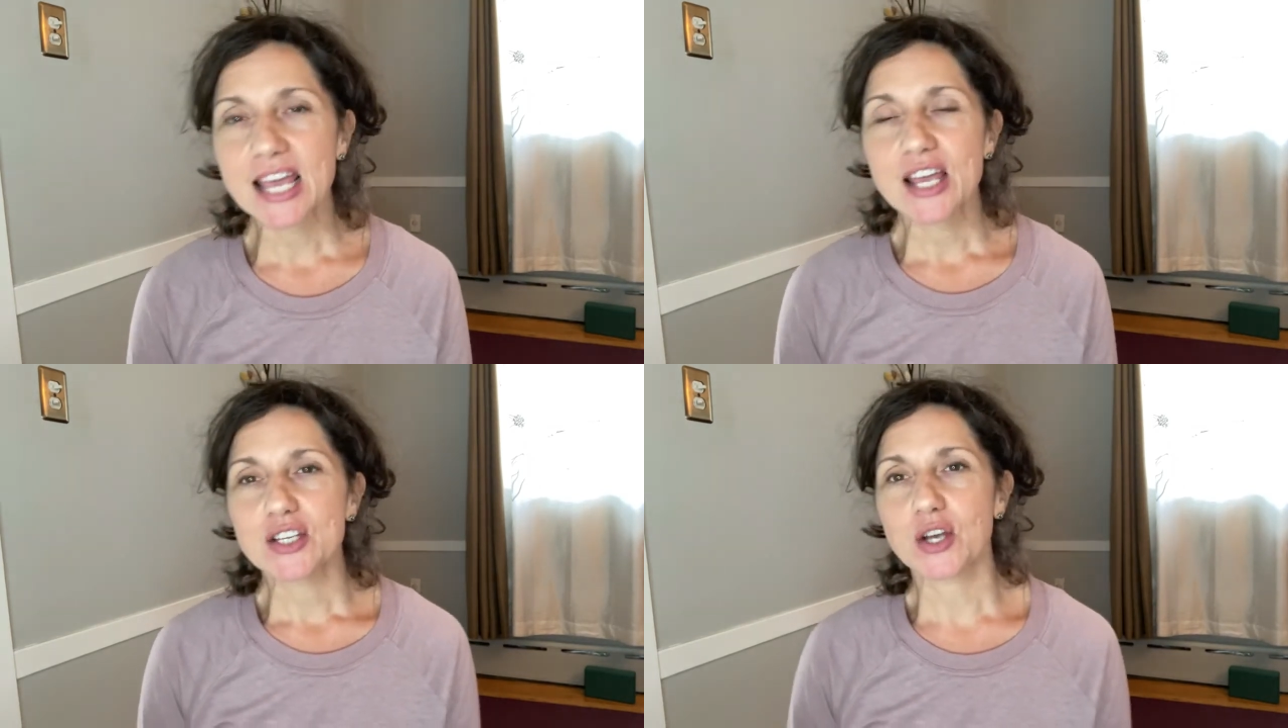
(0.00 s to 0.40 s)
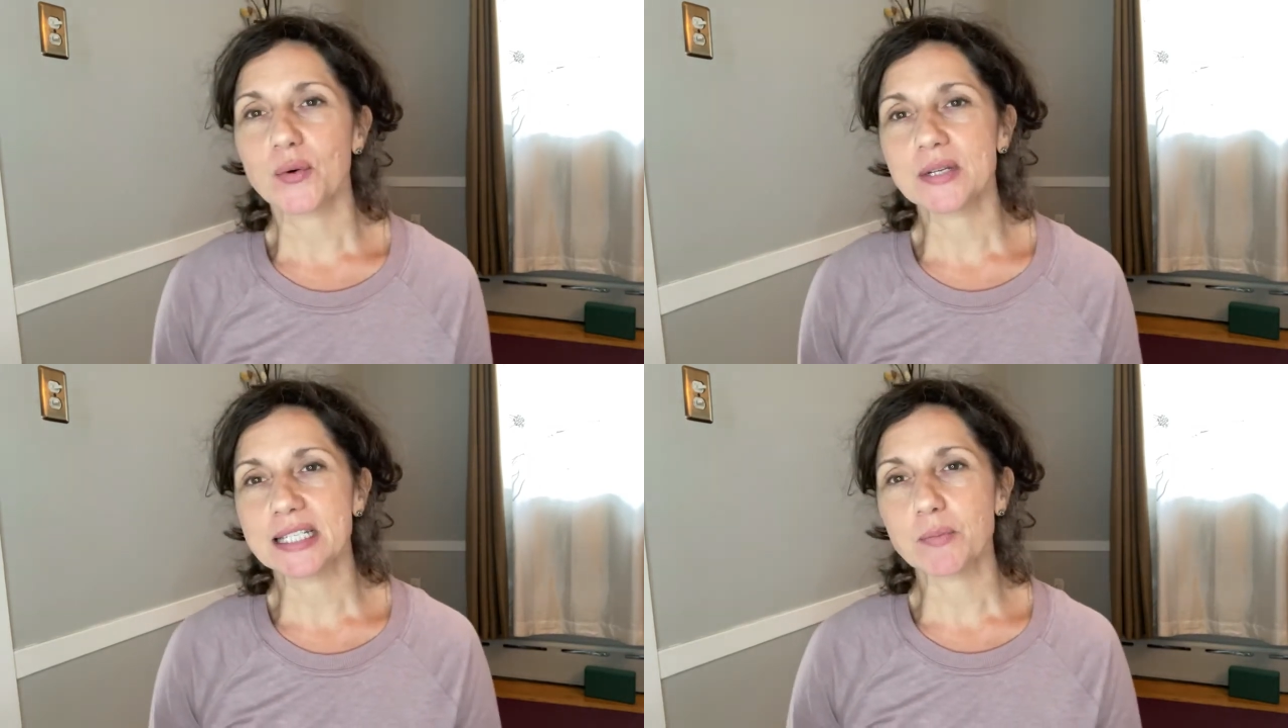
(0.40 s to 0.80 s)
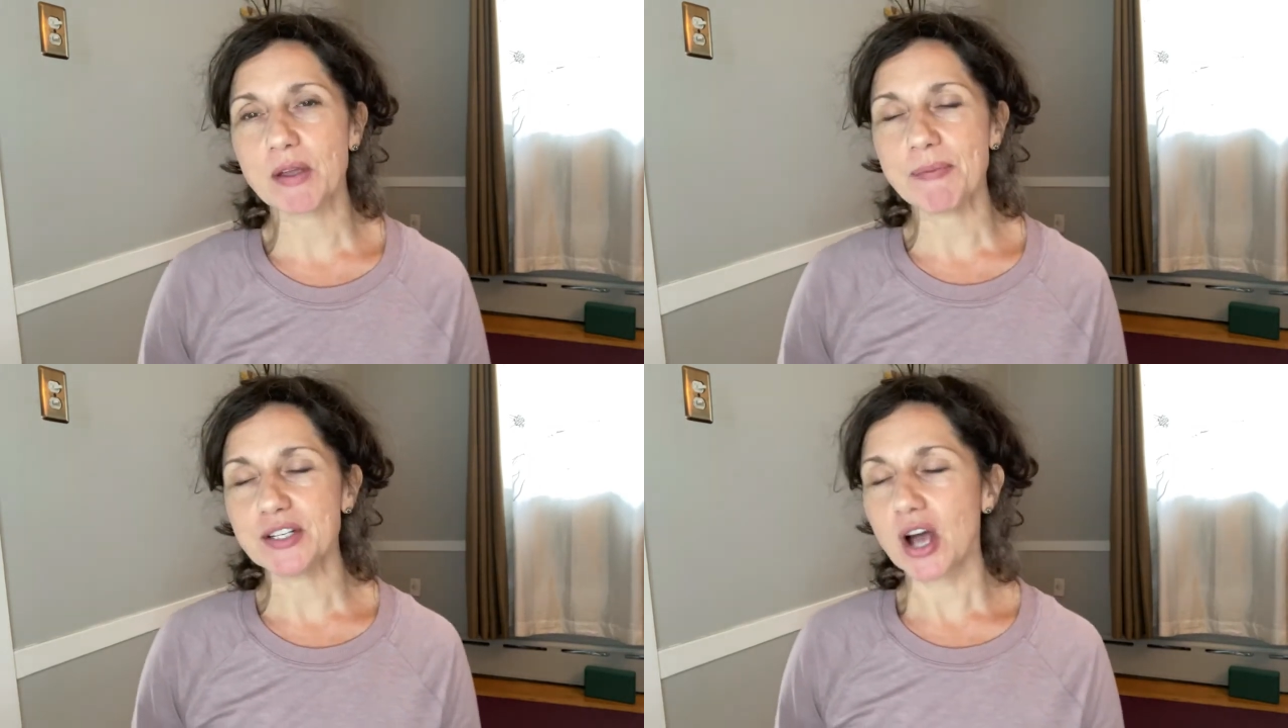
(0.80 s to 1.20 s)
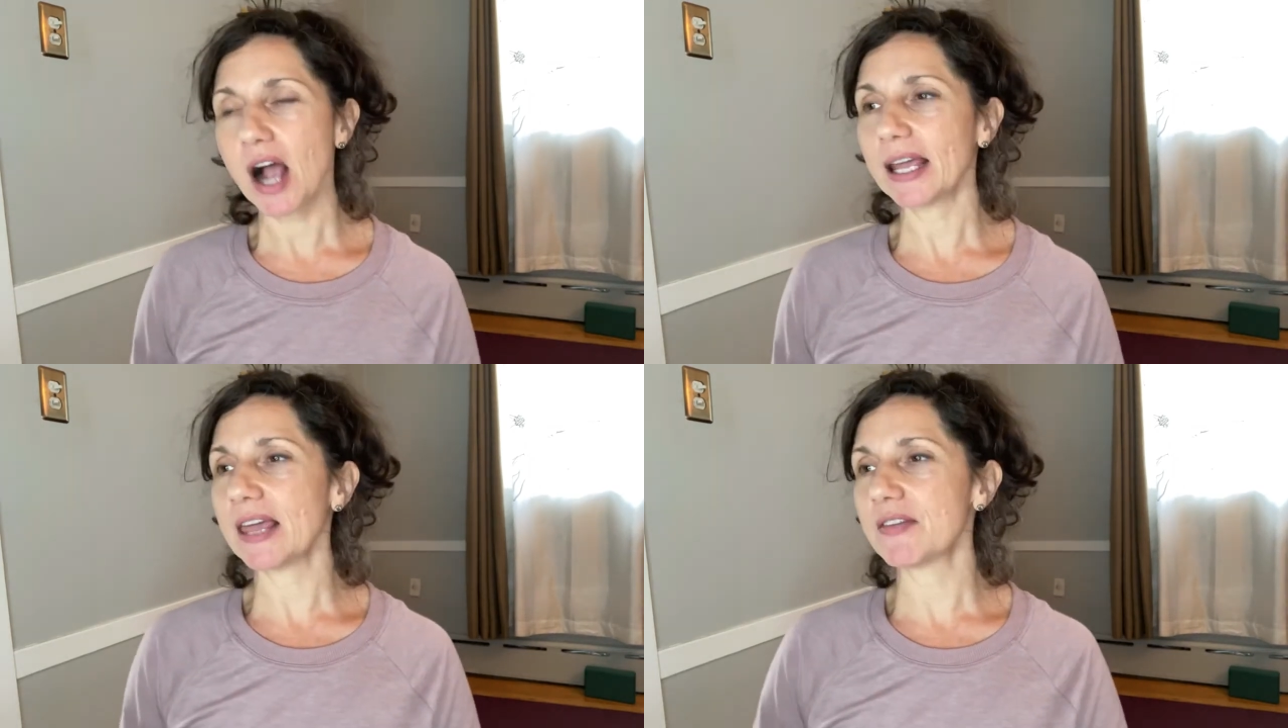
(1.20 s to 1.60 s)
So we've been
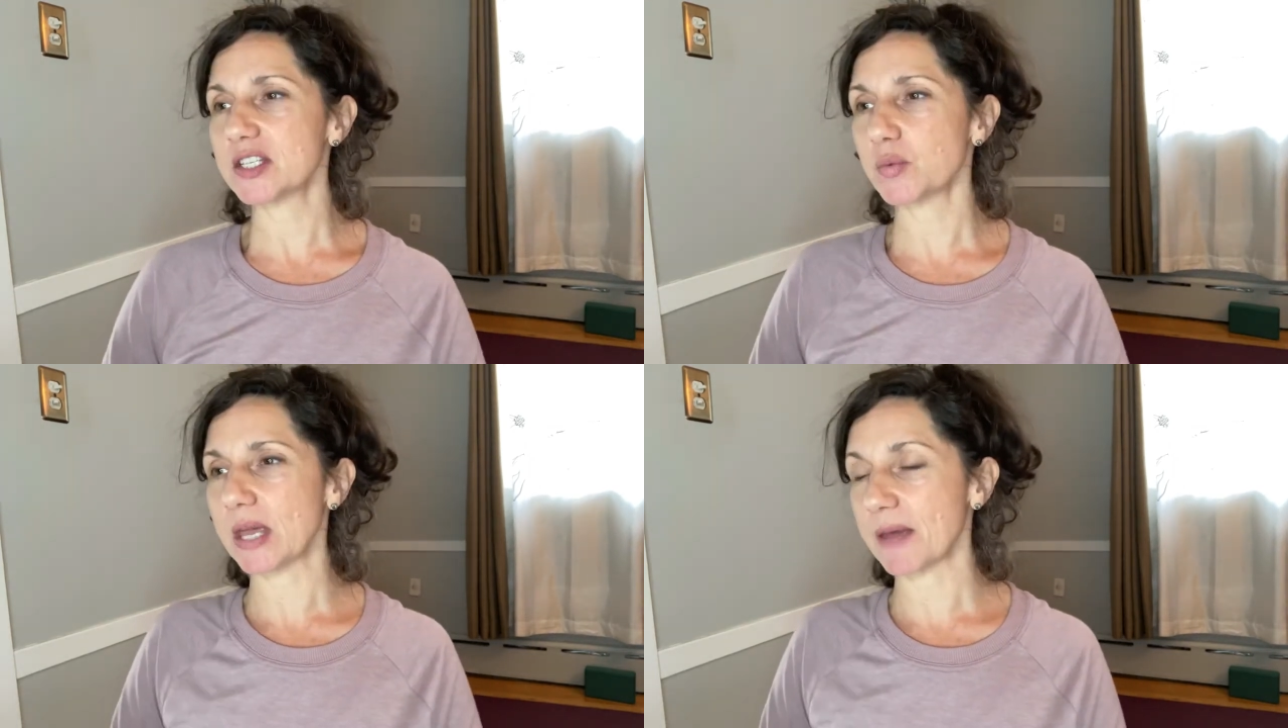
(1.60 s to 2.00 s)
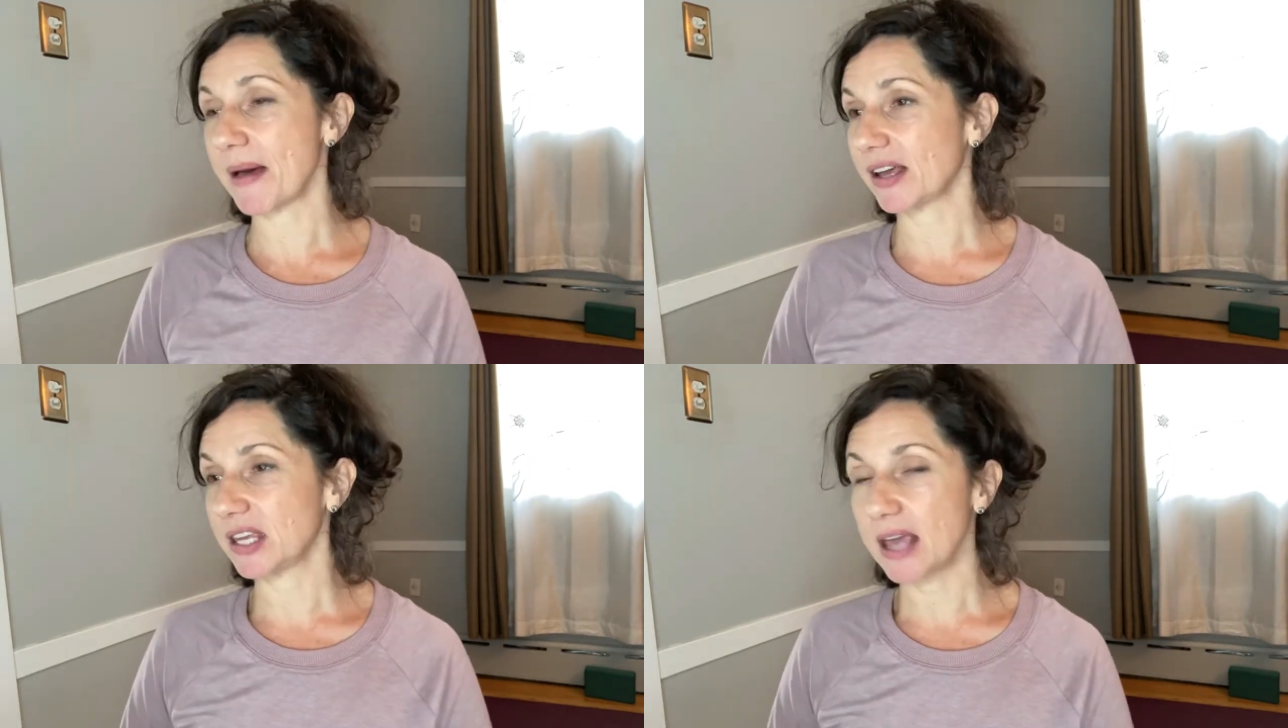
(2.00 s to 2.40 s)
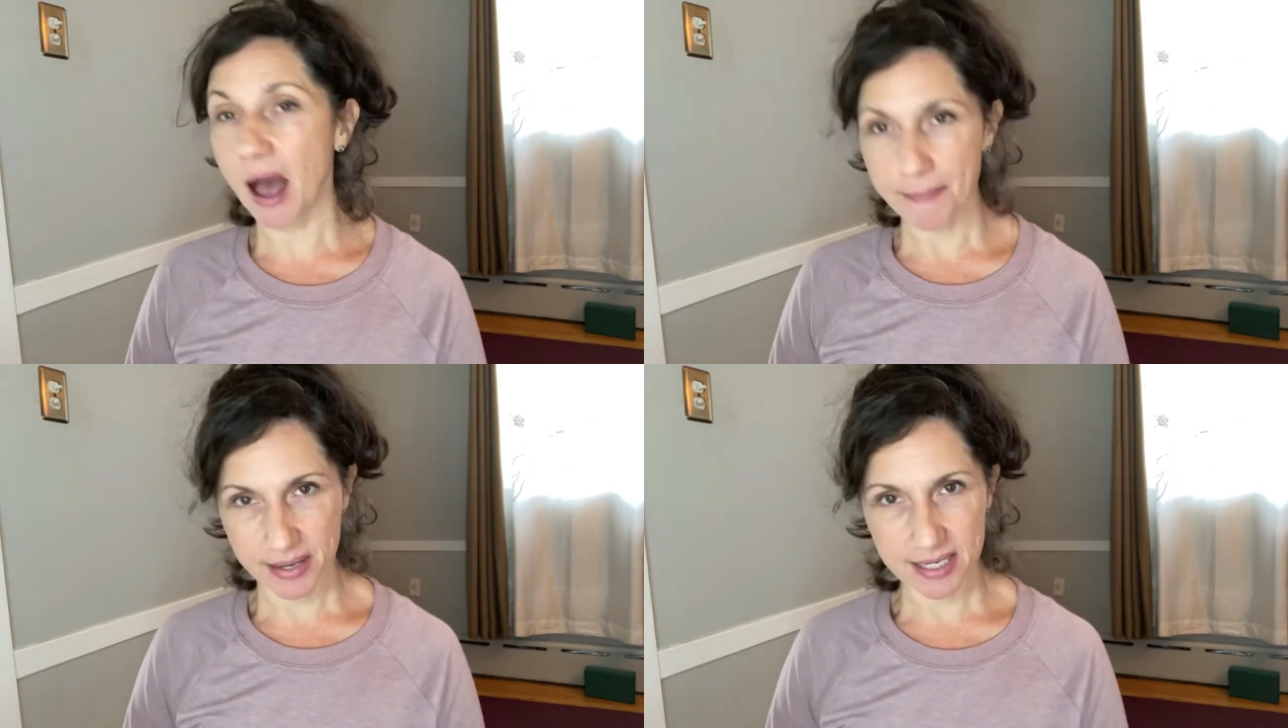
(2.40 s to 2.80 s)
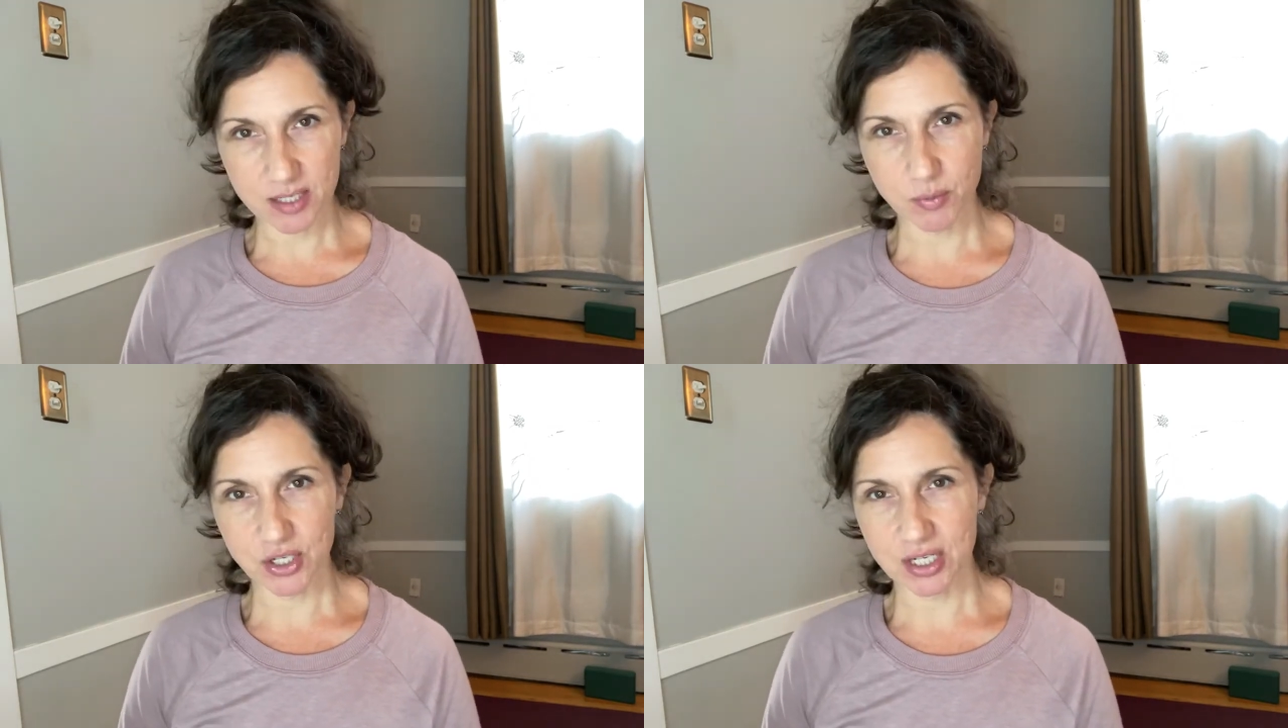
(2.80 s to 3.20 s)
talking this week about
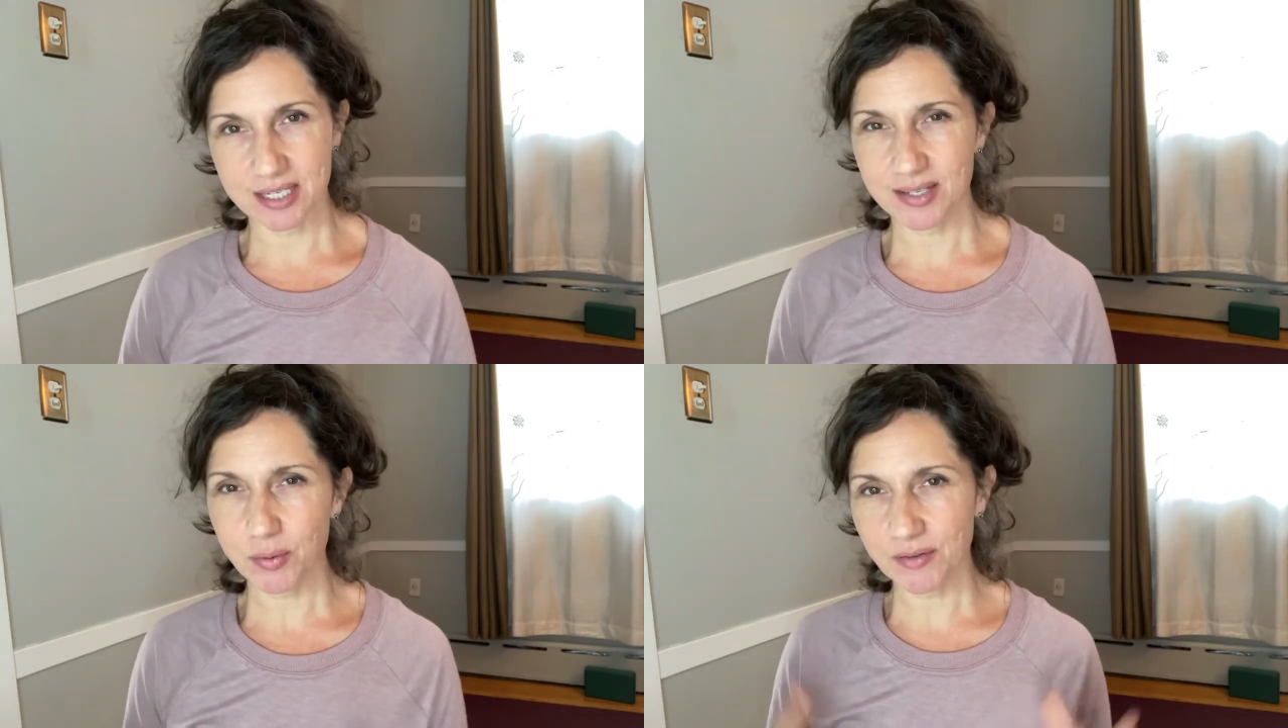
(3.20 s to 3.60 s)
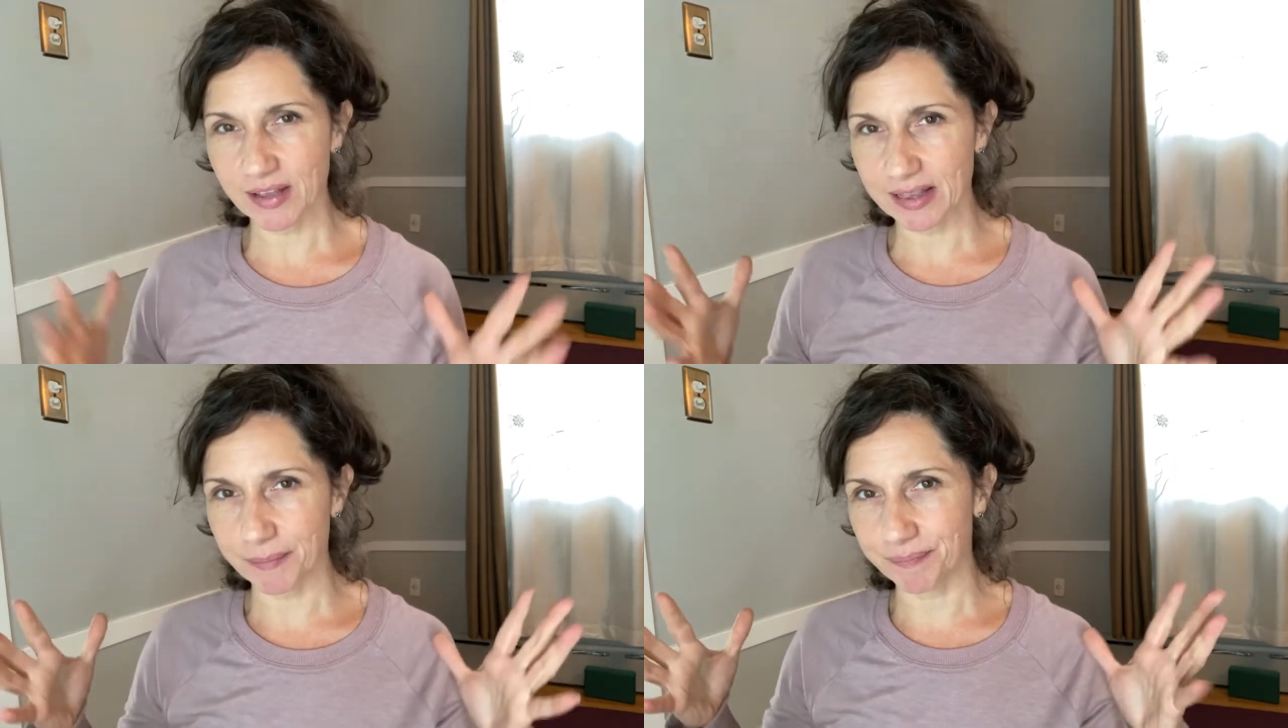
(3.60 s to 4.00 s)
yamas, which is sort of like the